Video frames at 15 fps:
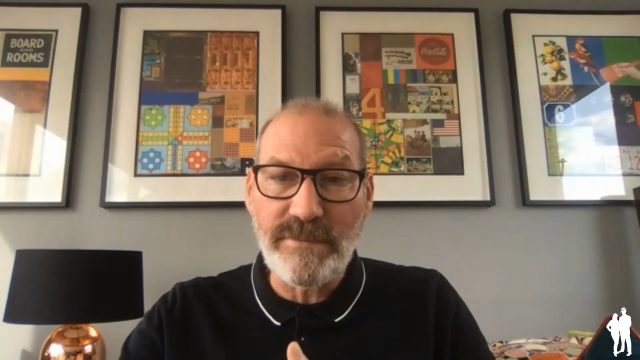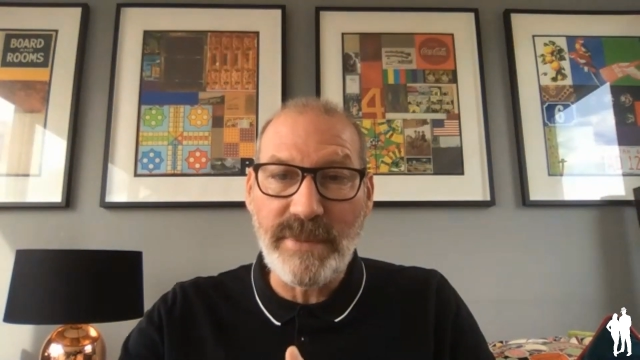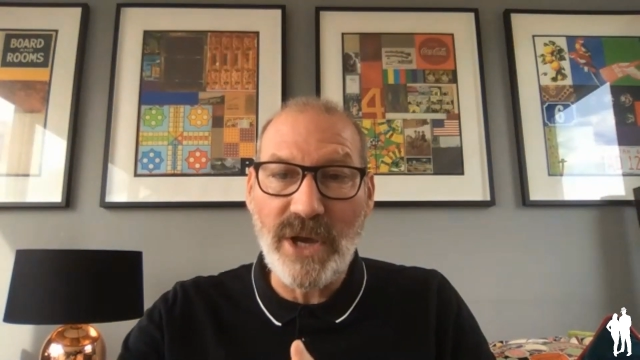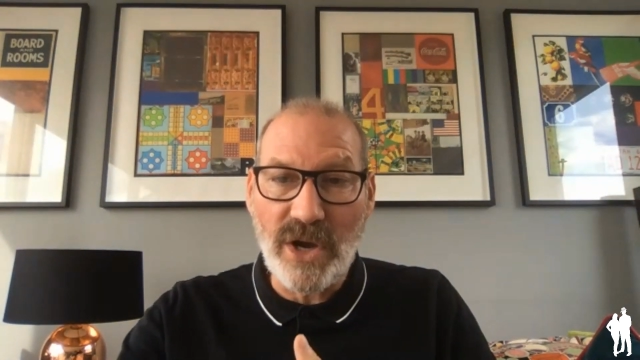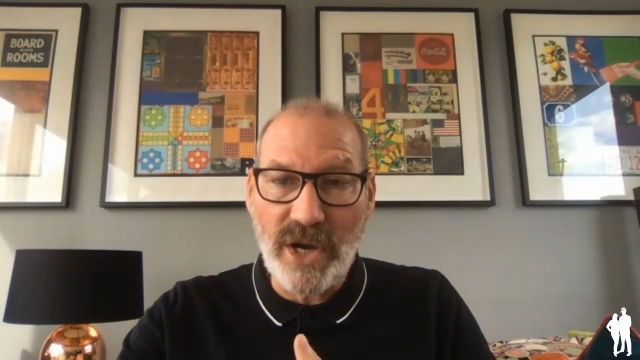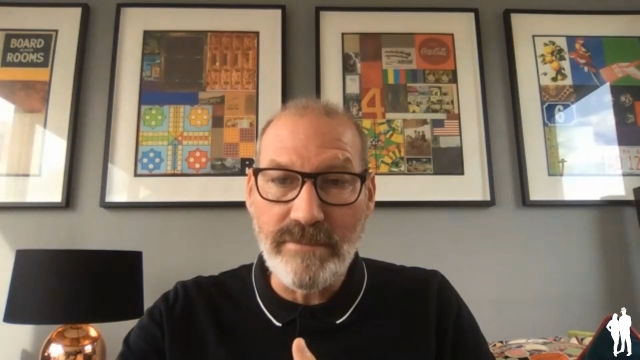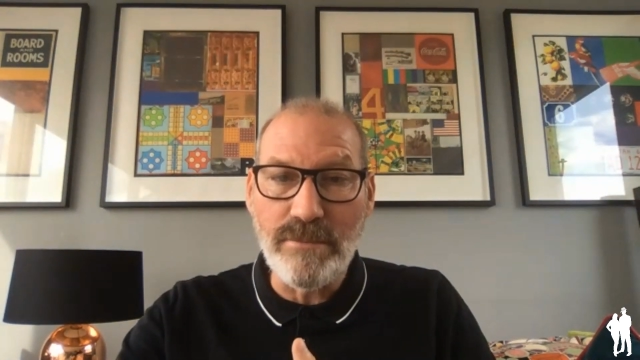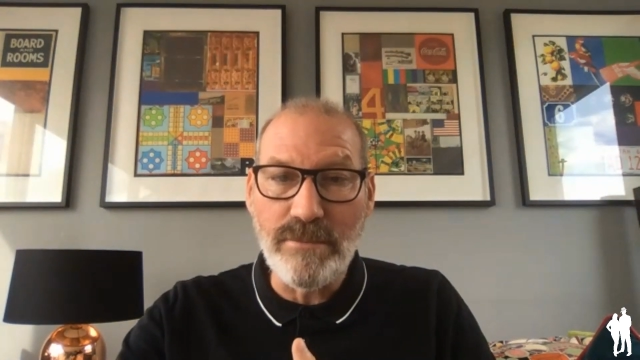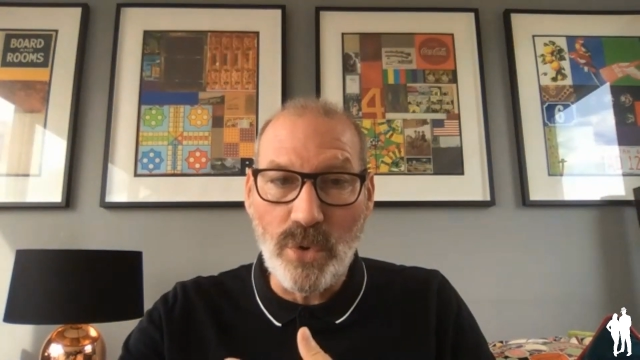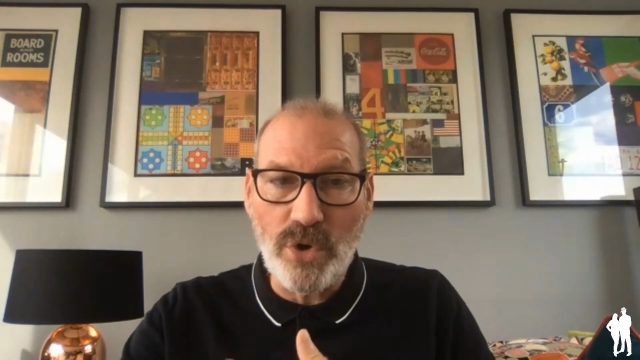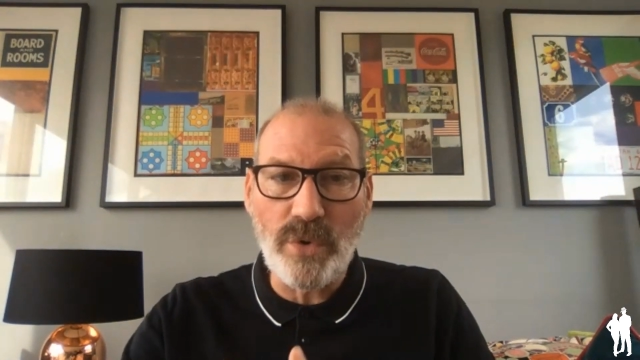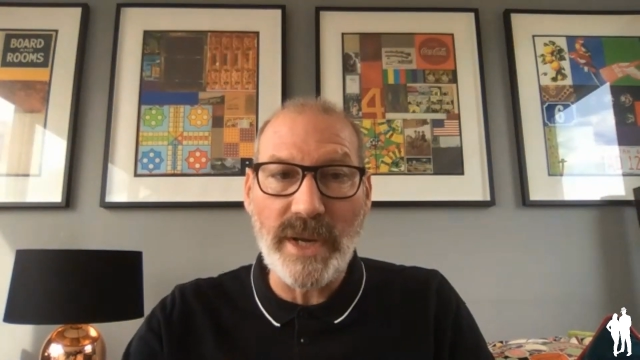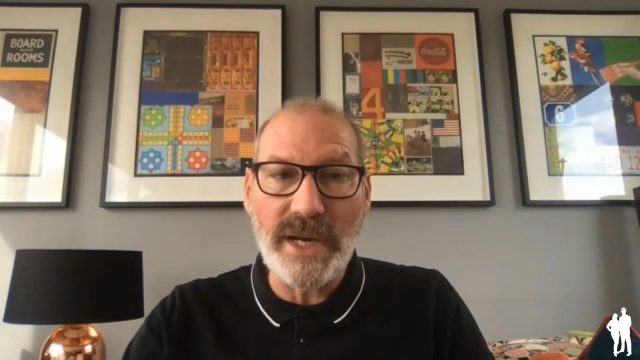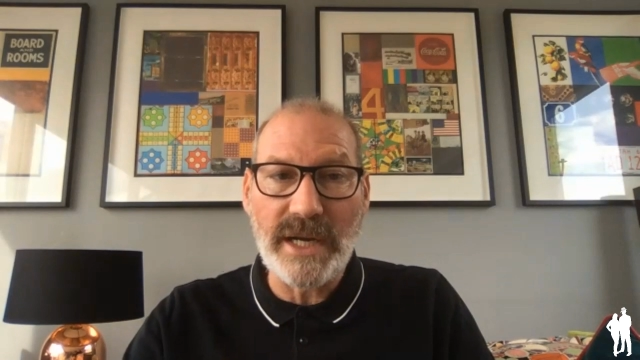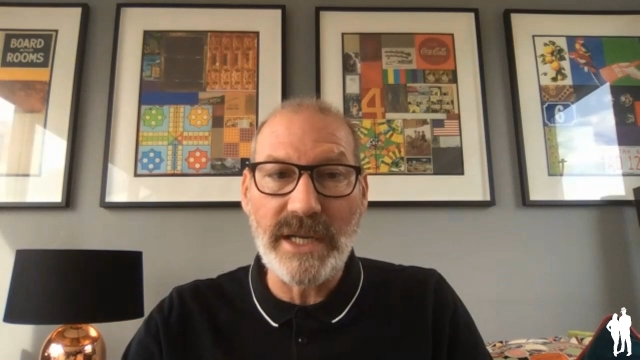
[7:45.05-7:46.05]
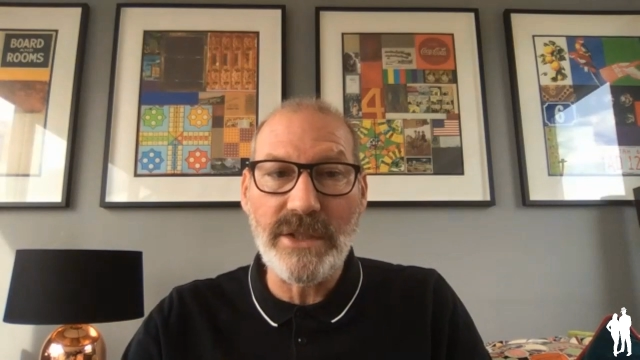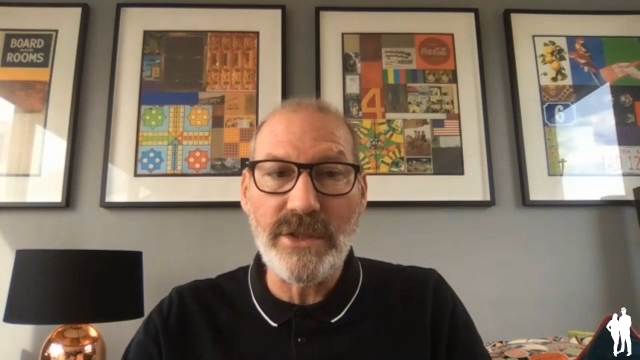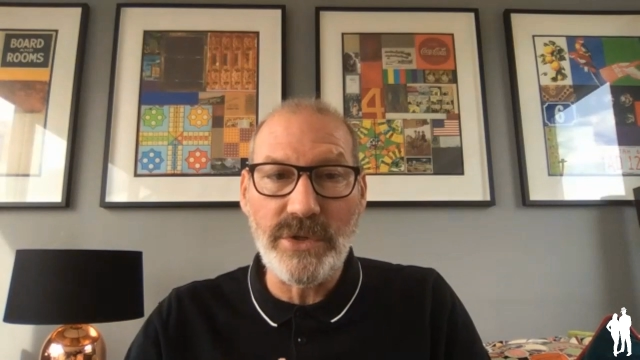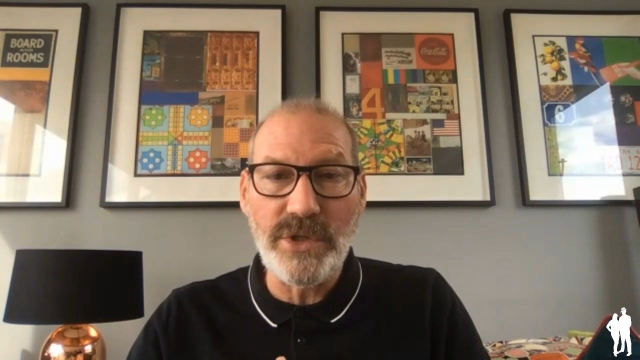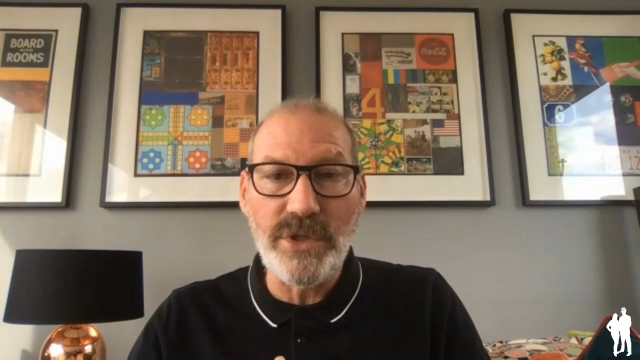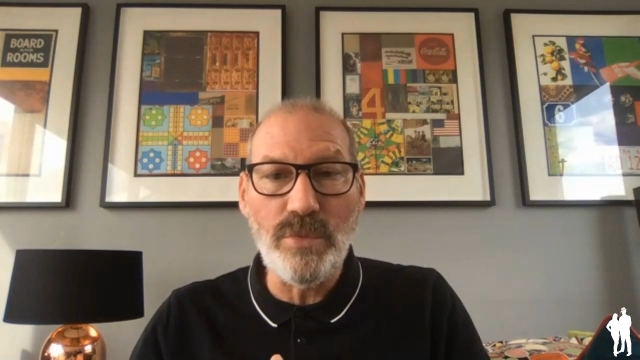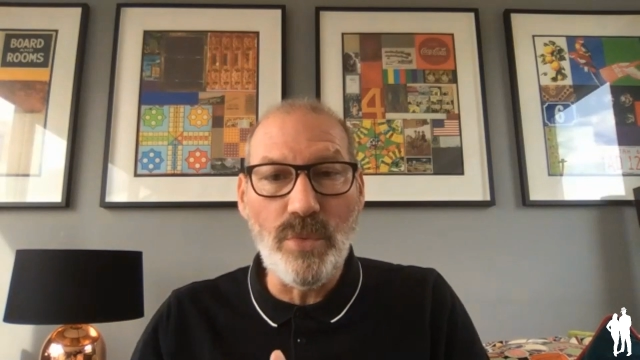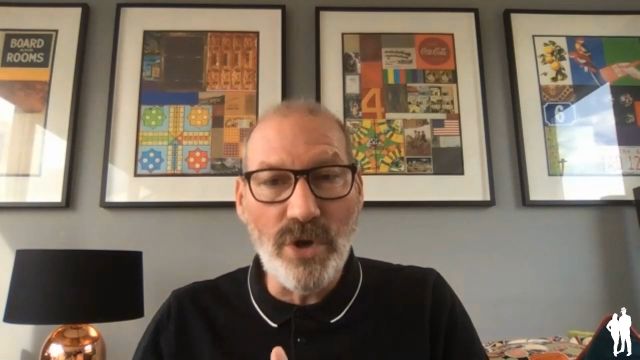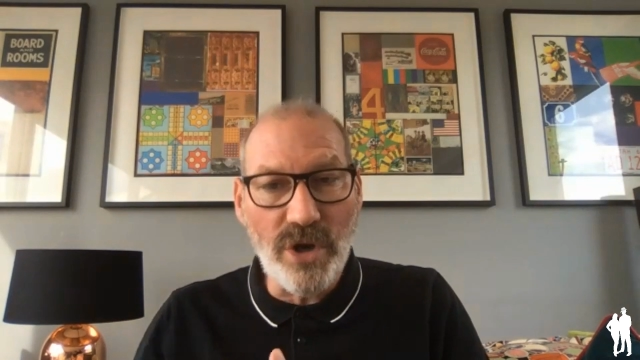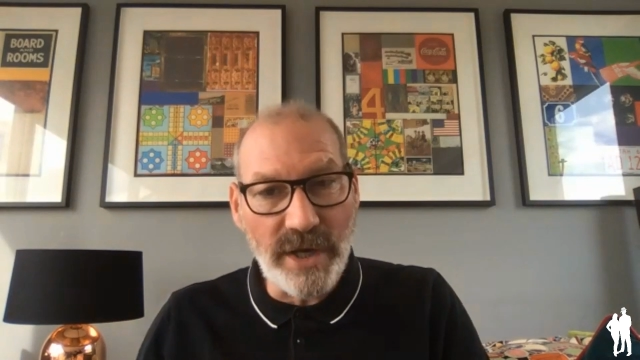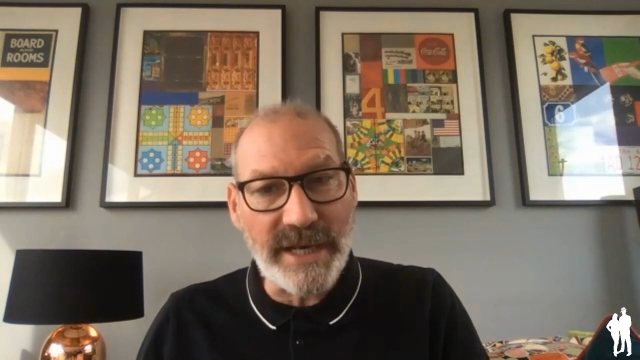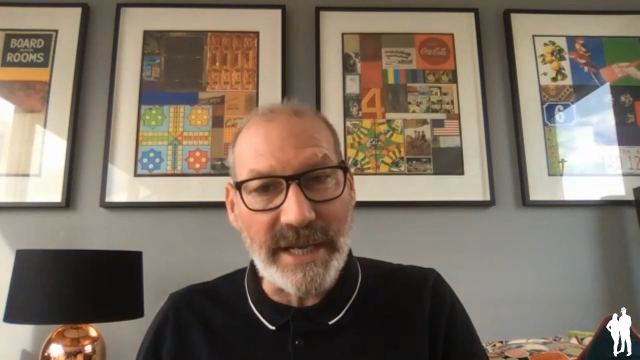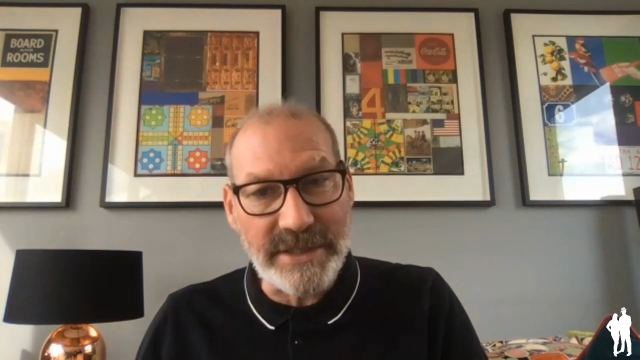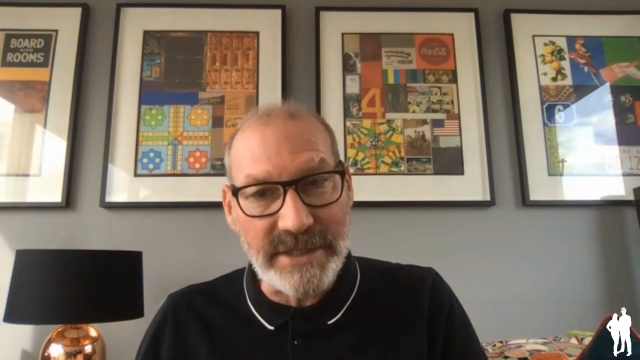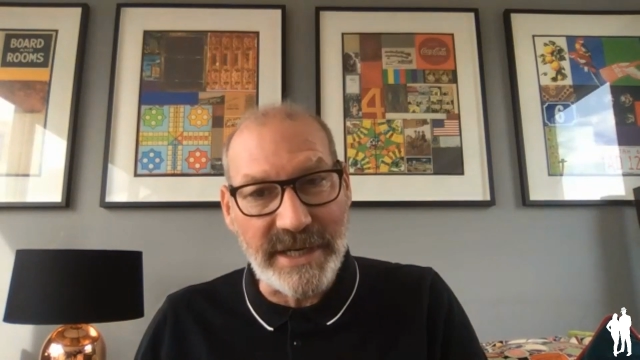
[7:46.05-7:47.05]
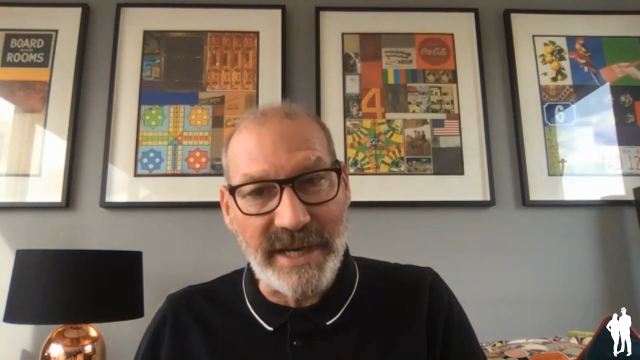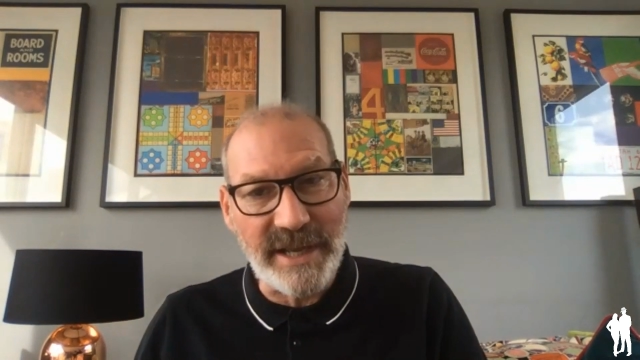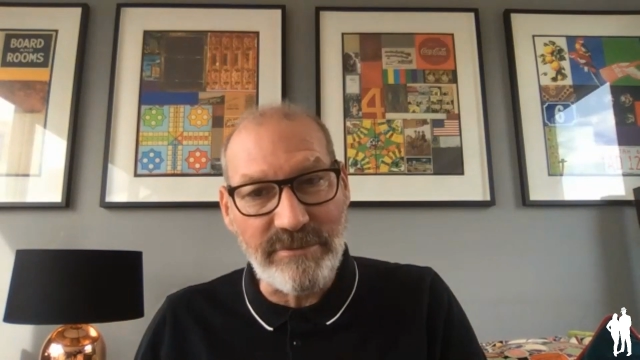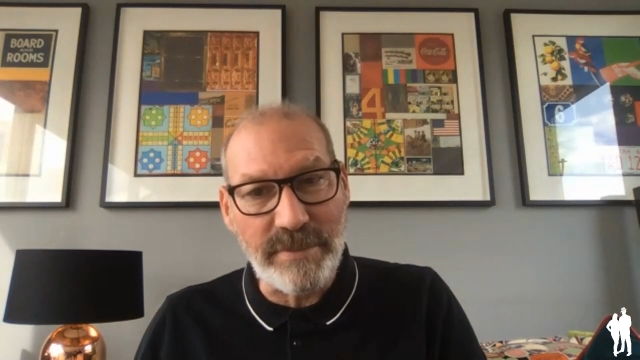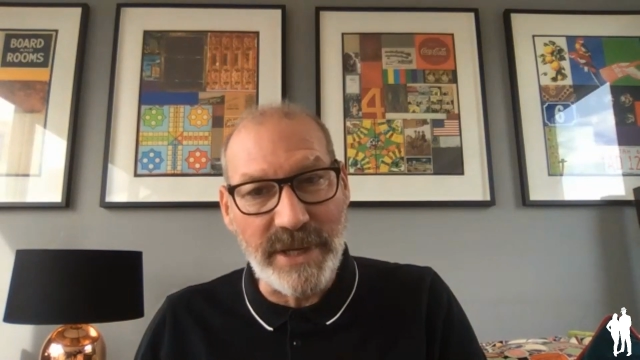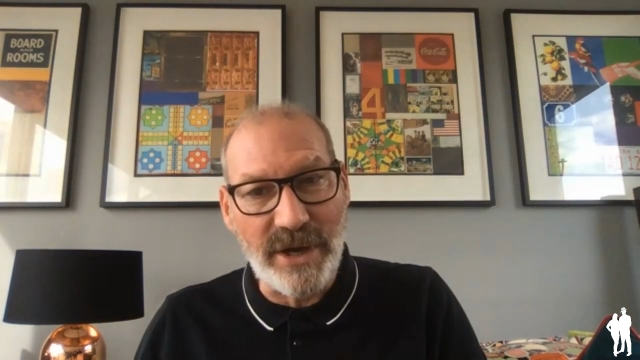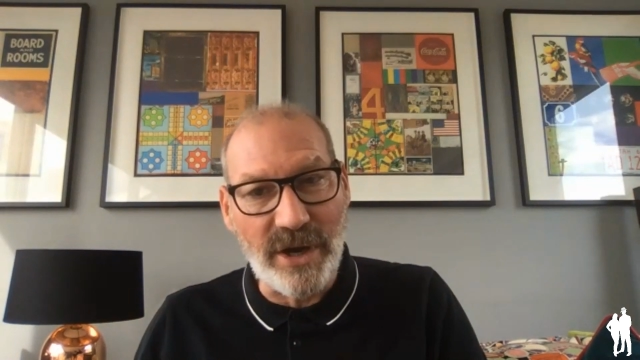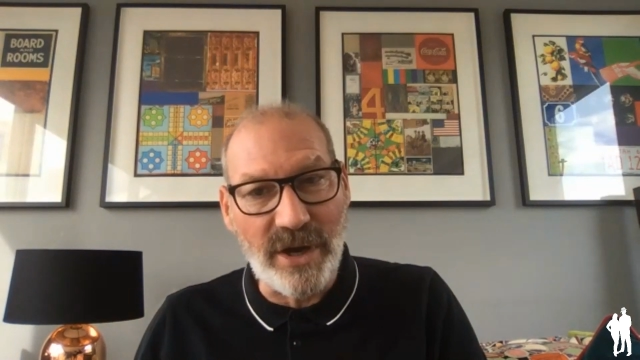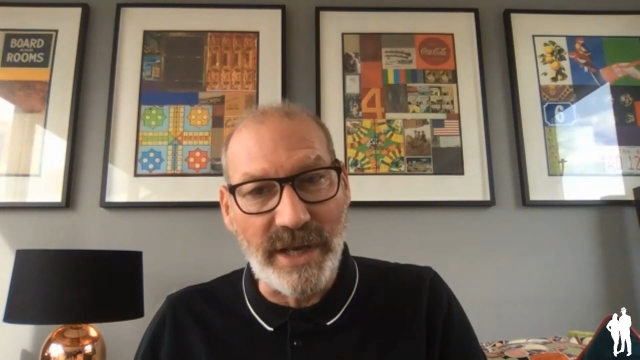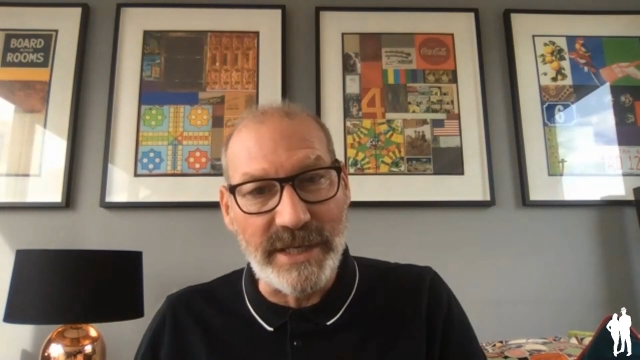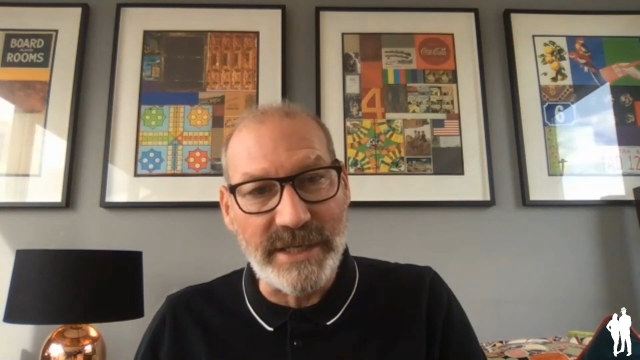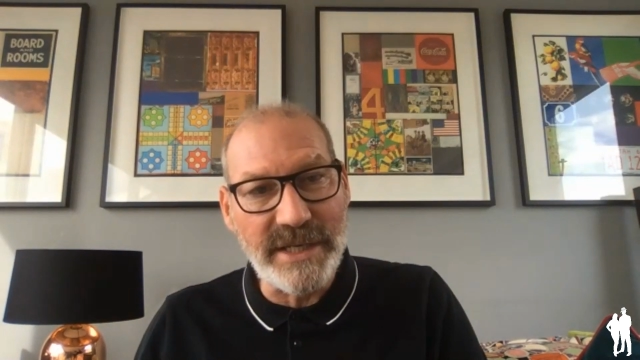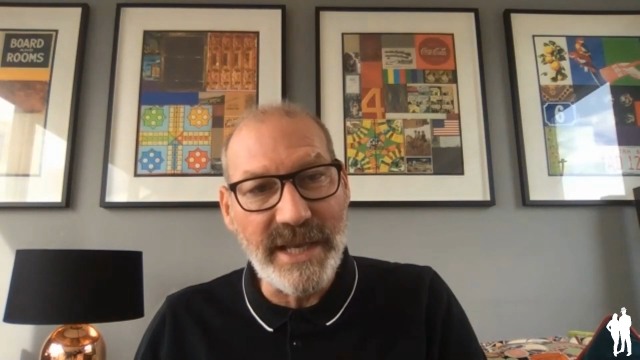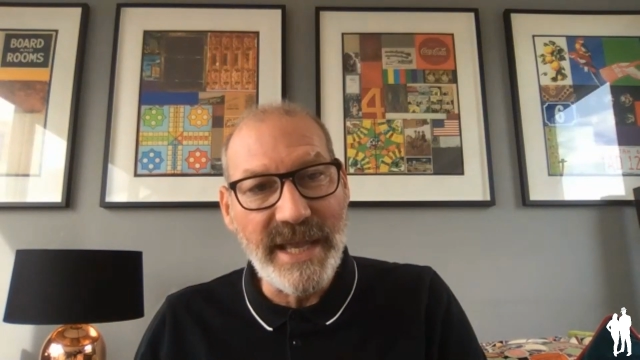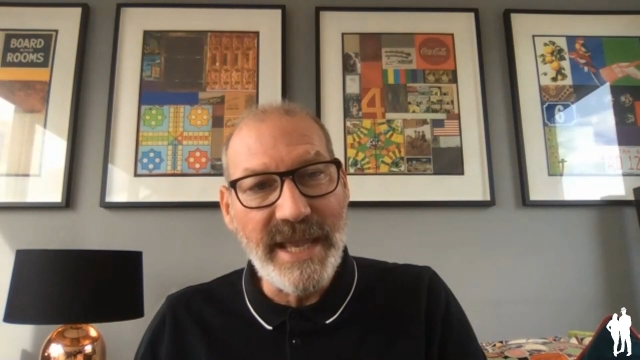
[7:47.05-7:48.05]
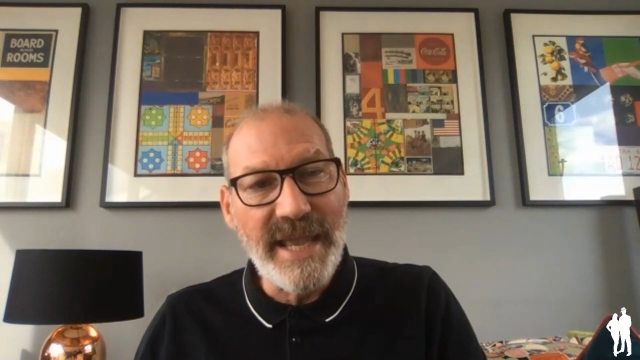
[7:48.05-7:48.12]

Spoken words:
behind more quickly than you were getting left behind